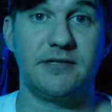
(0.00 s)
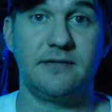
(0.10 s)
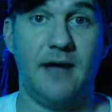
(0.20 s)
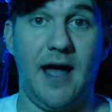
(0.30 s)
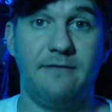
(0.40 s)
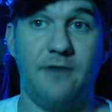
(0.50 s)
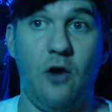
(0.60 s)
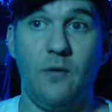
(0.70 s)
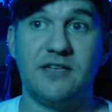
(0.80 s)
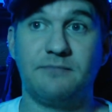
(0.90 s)
I've
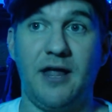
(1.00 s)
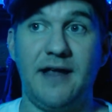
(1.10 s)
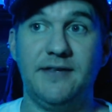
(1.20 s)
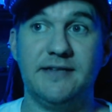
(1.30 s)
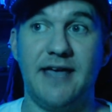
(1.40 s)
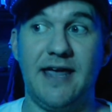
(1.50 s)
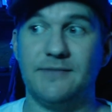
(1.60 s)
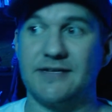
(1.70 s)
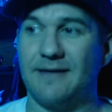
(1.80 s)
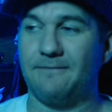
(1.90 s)
always played these
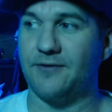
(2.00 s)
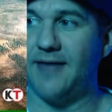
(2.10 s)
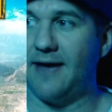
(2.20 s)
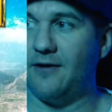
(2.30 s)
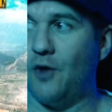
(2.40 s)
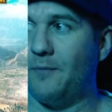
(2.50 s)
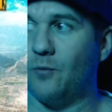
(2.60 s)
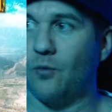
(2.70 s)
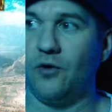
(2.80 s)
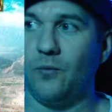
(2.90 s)
games, except for that
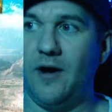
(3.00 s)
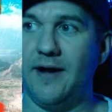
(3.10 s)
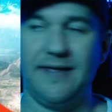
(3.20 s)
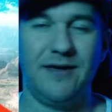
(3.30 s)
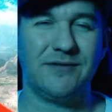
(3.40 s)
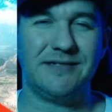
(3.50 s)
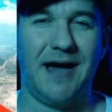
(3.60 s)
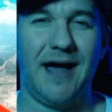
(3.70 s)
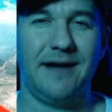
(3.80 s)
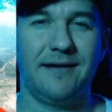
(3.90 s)
open world one, I think it was
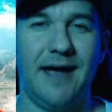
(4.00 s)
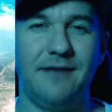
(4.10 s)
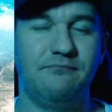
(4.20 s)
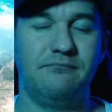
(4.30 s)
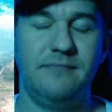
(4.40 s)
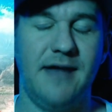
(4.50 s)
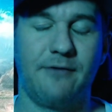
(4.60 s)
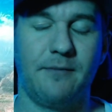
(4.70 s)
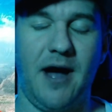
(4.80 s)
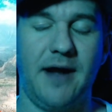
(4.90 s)
9. I
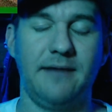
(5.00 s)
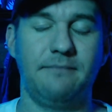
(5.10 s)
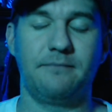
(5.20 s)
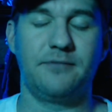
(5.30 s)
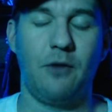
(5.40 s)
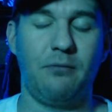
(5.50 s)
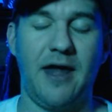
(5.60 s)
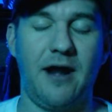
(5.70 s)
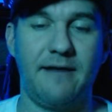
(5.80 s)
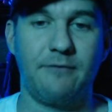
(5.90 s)
never bought it, don't
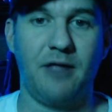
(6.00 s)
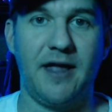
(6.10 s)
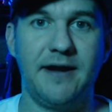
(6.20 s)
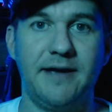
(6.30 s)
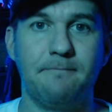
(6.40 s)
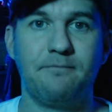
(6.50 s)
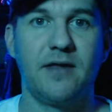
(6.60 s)
plan on ever playing it.